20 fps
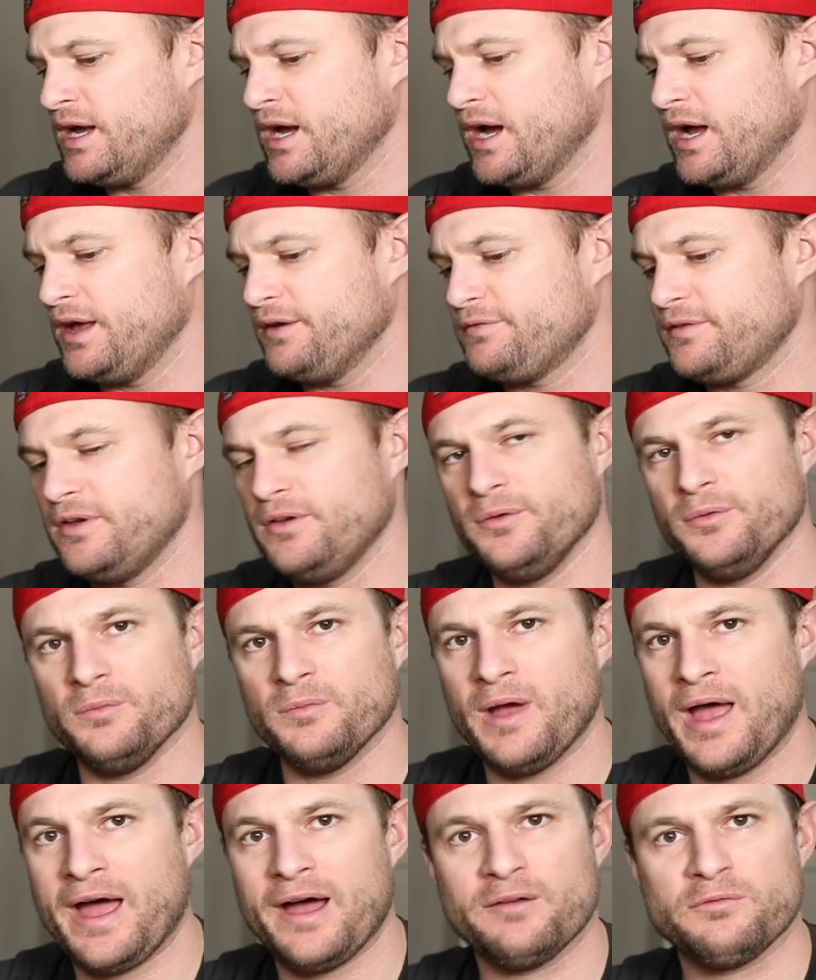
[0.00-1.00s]
Uh, if you
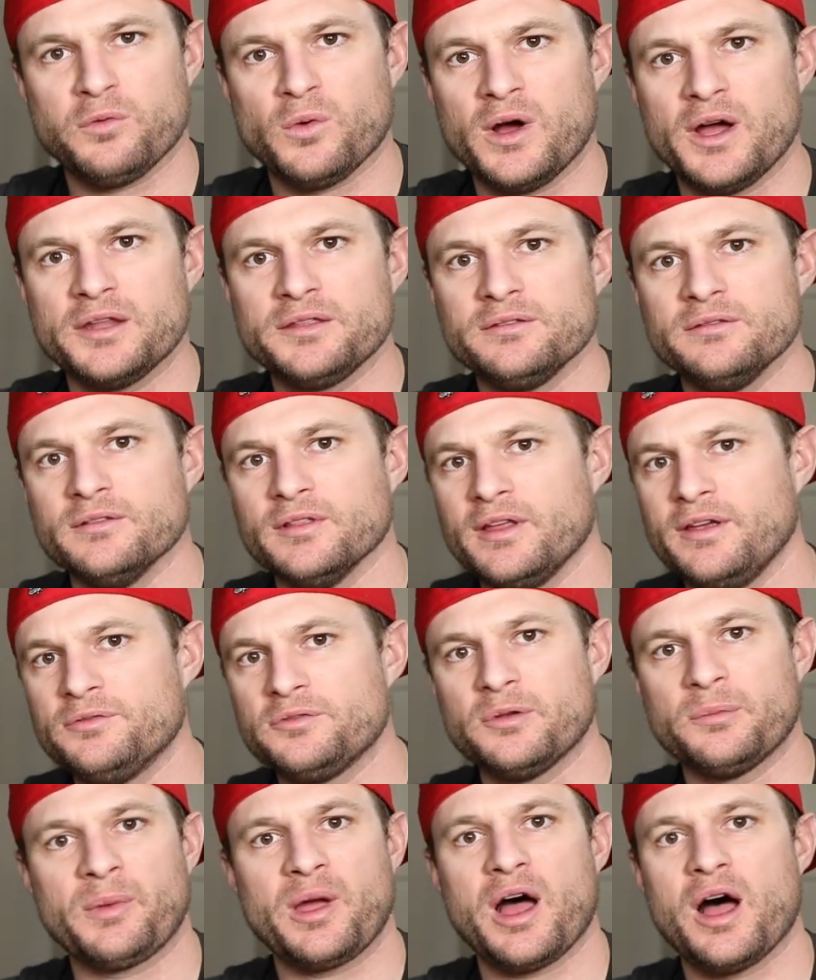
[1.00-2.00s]
have one, leave
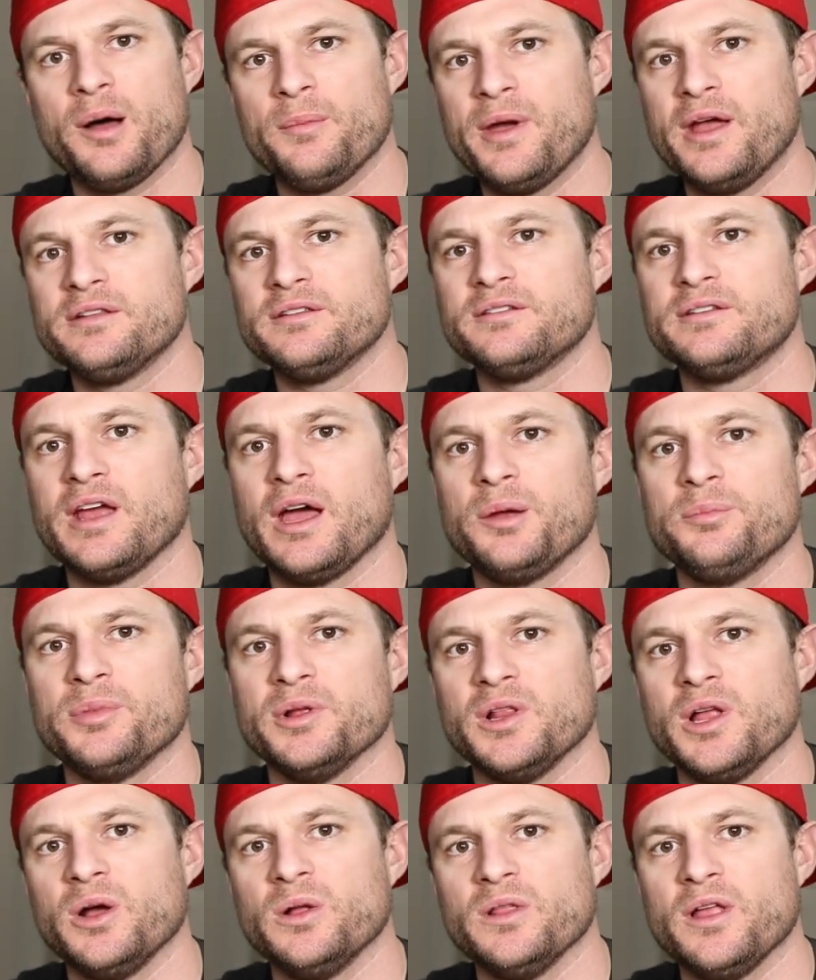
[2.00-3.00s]
some comments down
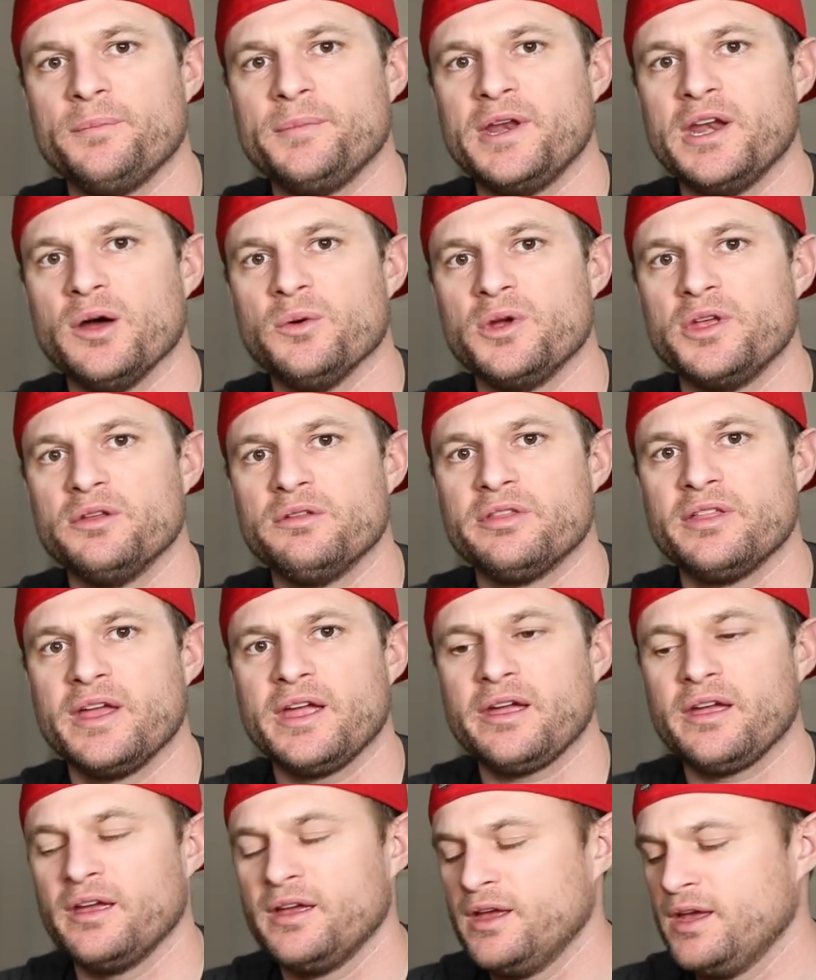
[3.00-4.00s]
below. Let me know what you
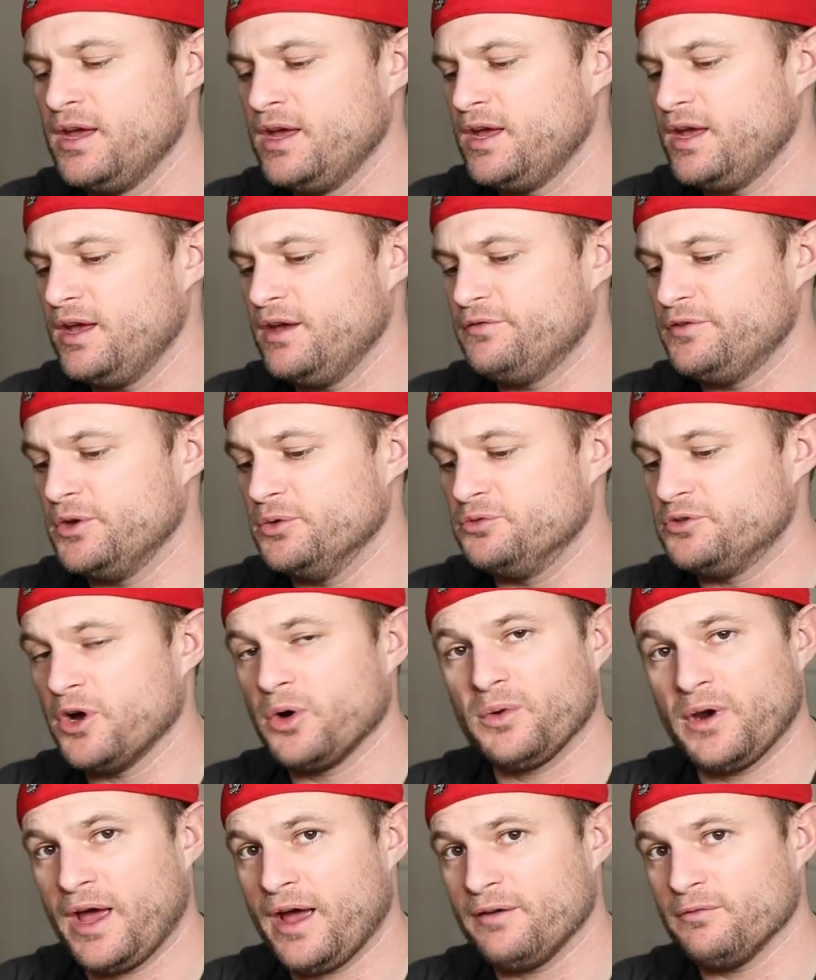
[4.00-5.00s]
think. If you
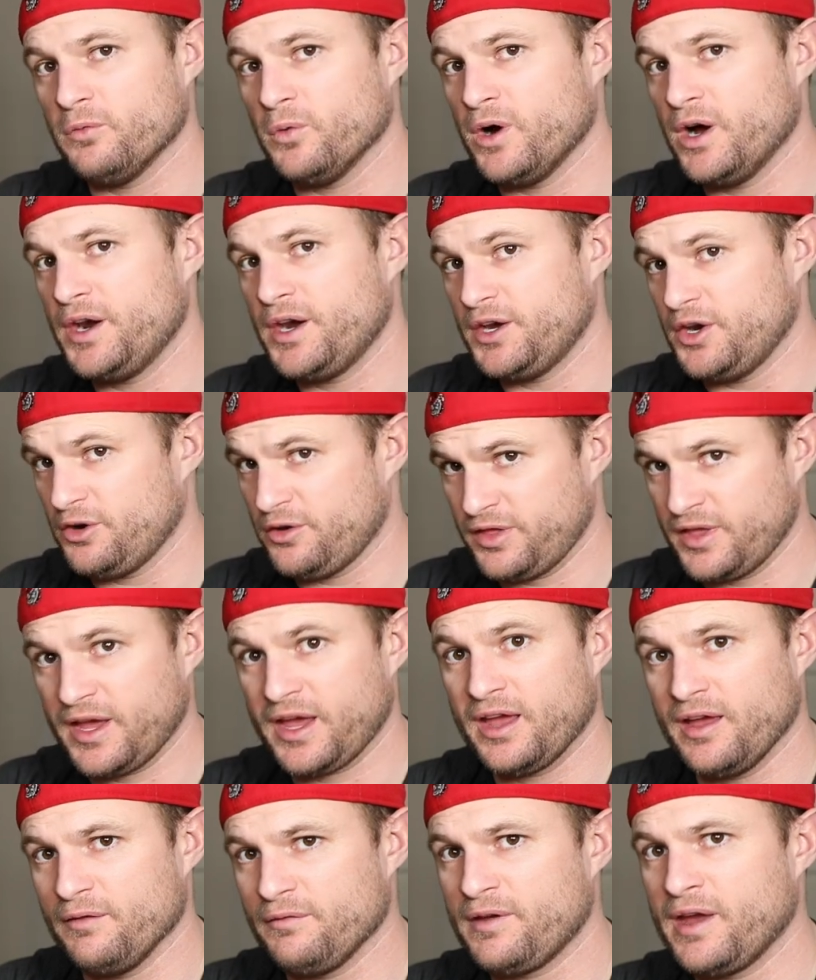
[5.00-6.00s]
don't have one and you're
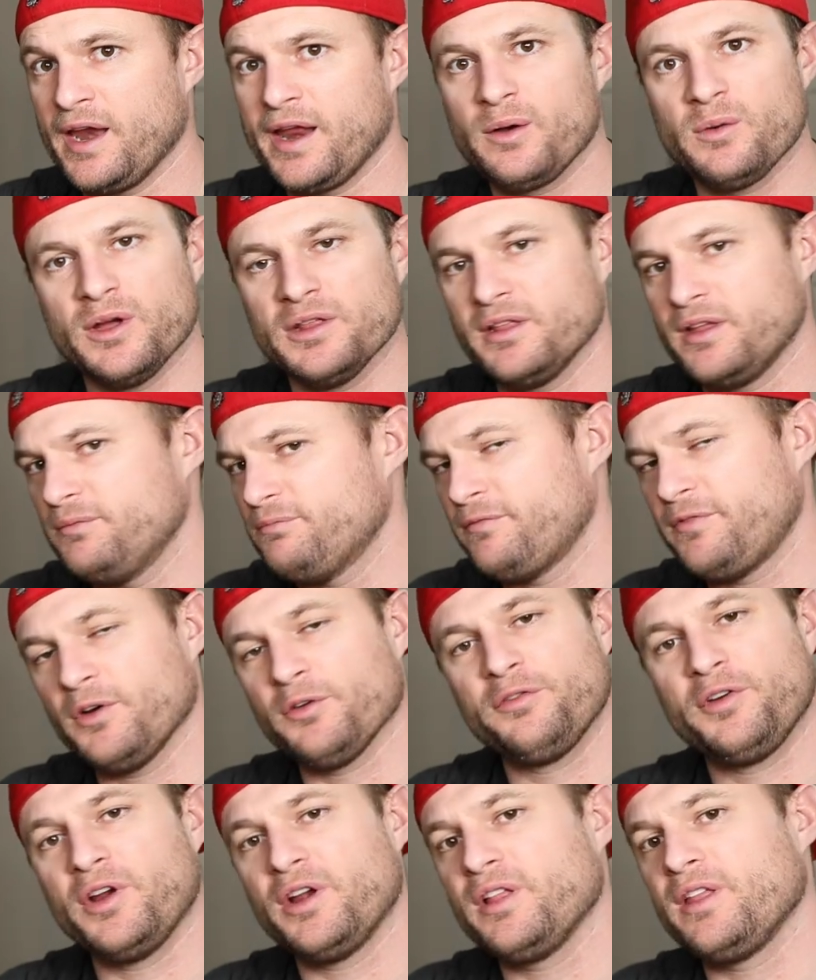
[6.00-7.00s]
thinking of getting one,
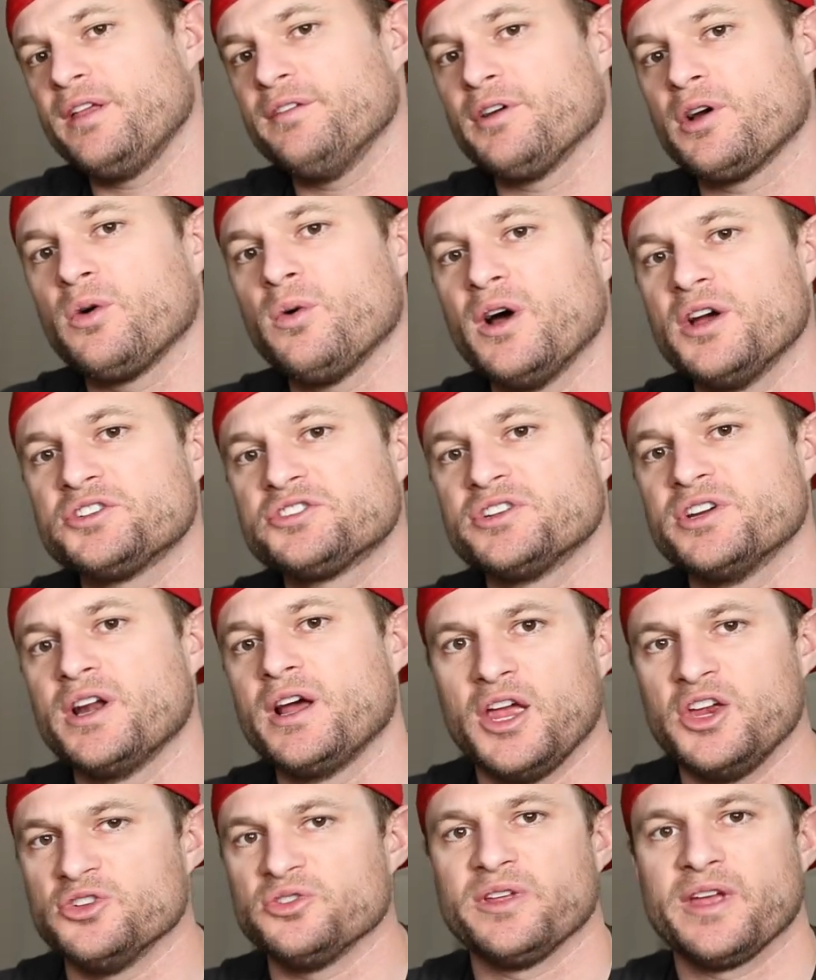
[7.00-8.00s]
feel free to leave a question.
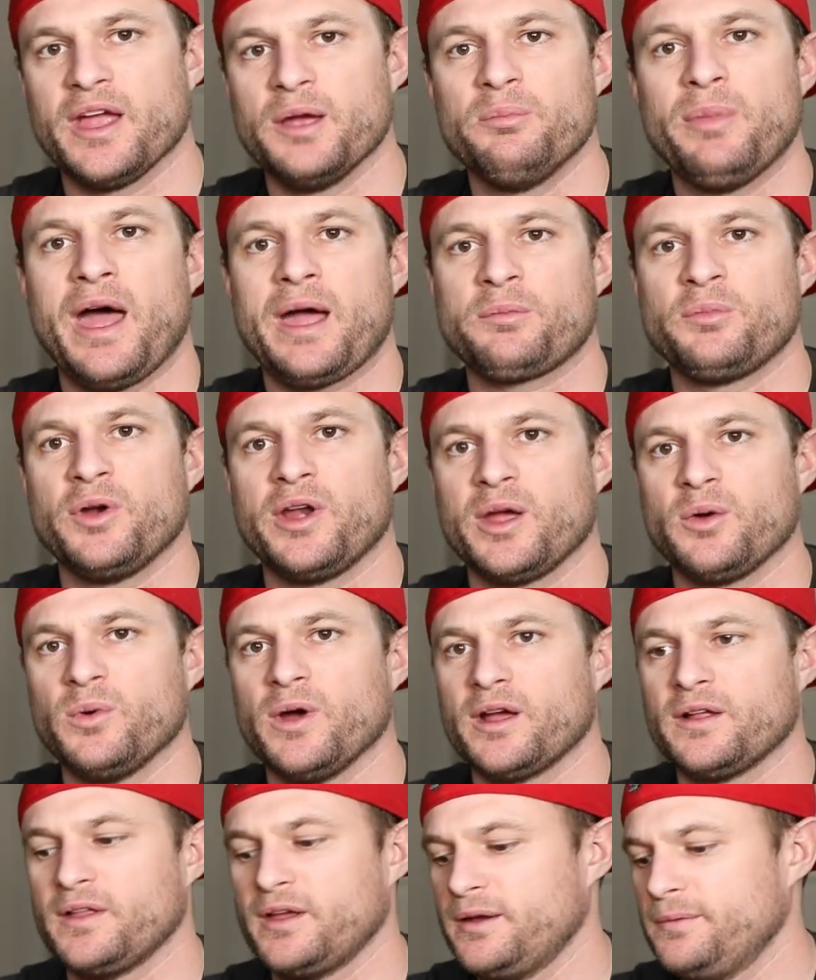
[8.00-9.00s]
I usually get back pretty
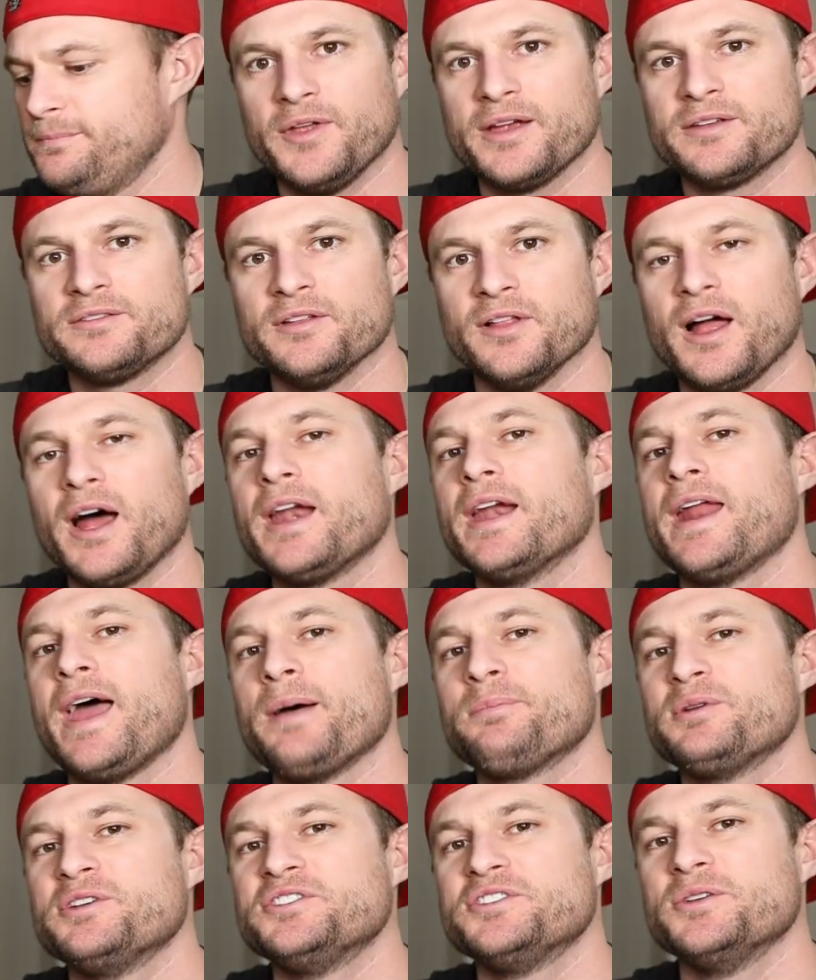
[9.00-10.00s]
quickly. Thanks a lot and
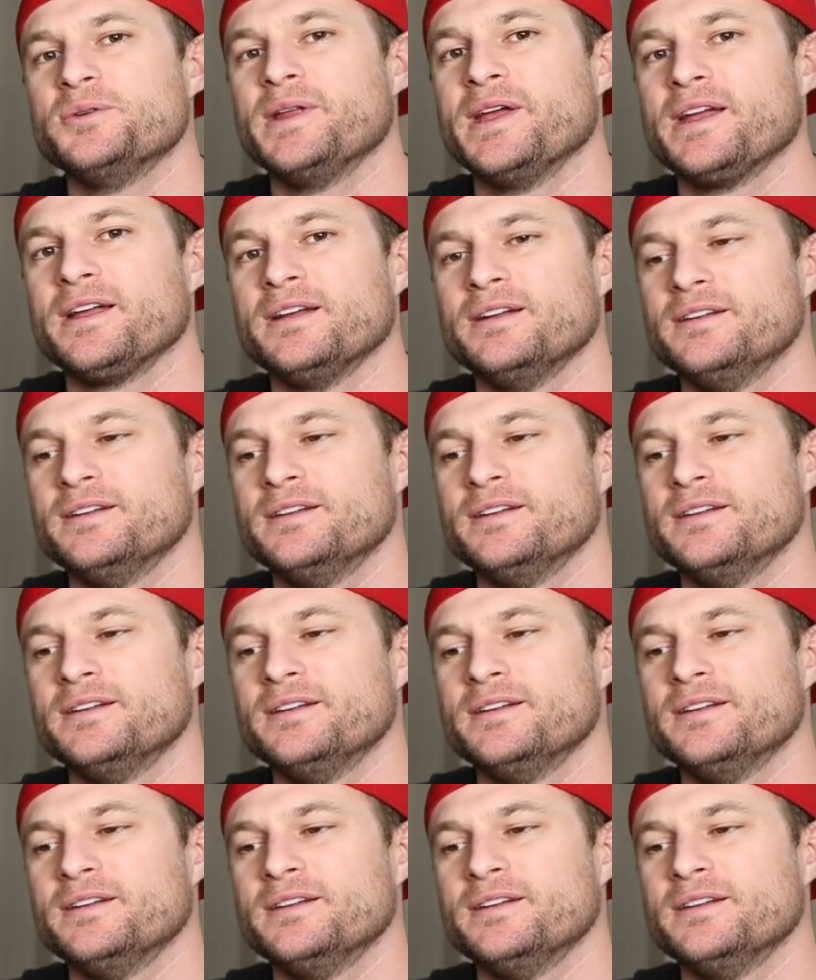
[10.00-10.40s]
happy shooting.